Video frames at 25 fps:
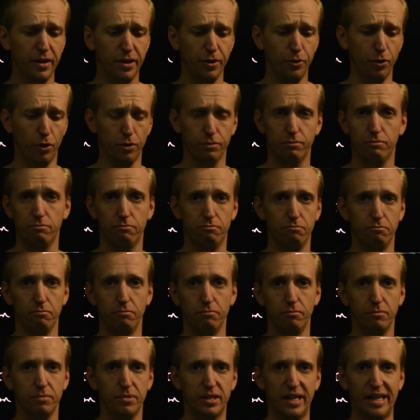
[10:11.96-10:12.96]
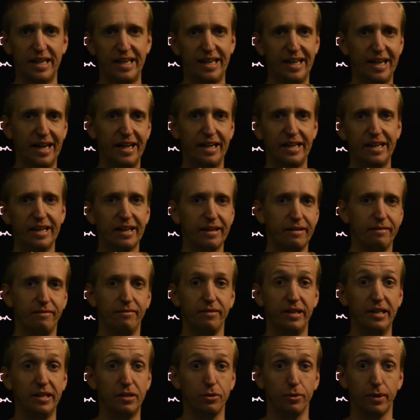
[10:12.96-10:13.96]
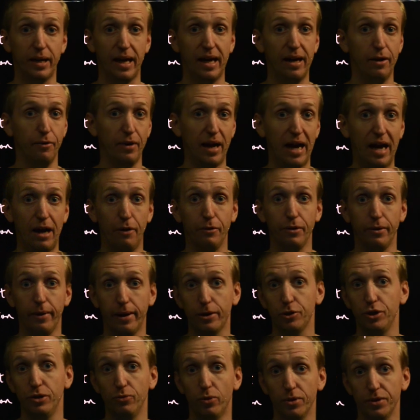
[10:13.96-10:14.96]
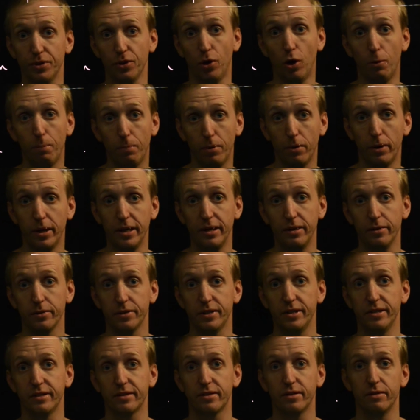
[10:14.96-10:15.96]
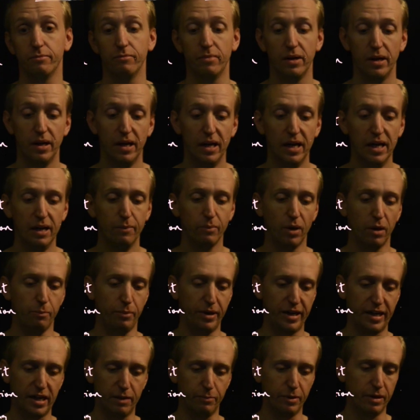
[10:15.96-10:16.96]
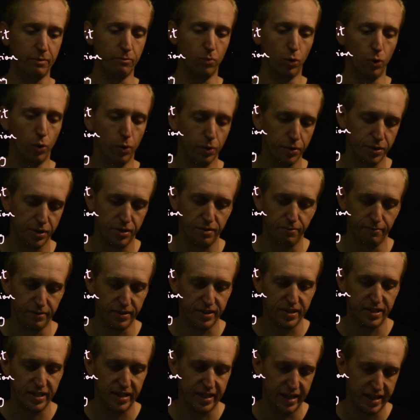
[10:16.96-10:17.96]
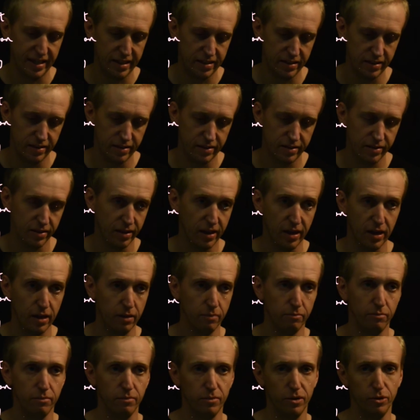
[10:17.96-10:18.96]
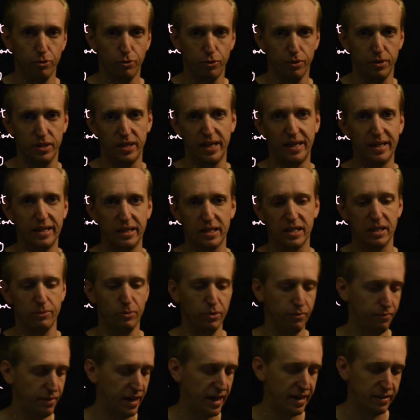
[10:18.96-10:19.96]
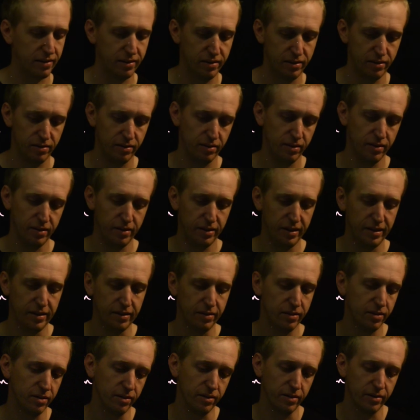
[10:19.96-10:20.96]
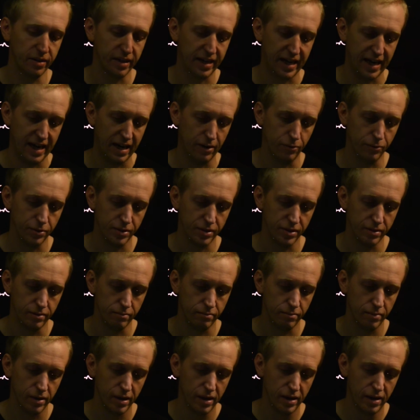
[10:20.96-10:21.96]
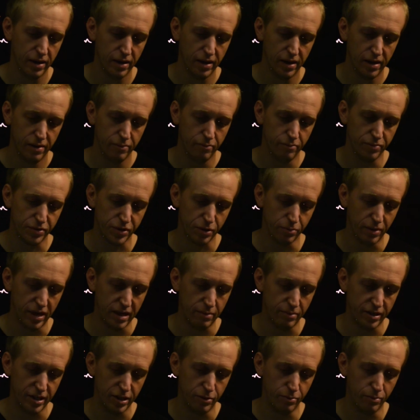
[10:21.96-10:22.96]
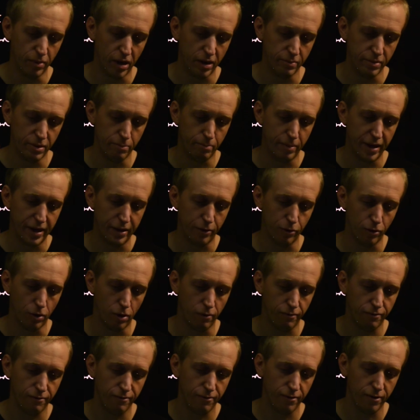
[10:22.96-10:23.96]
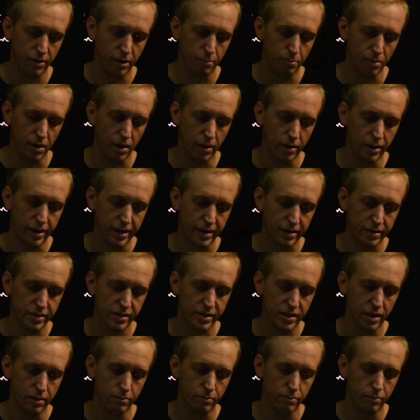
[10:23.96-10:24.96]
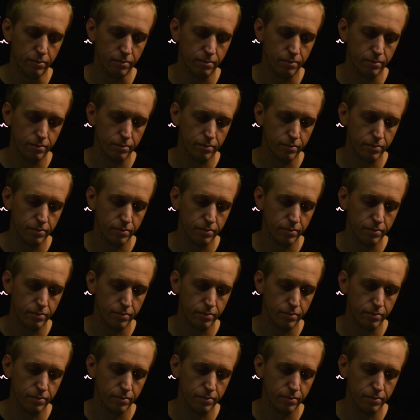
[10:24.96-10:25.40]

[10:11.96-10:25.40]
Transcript: you're not taking any into account how you actually want to operate your system. By being a bit more sophisticated, um, you could take some of that into account, and so maybe you might be better off applying some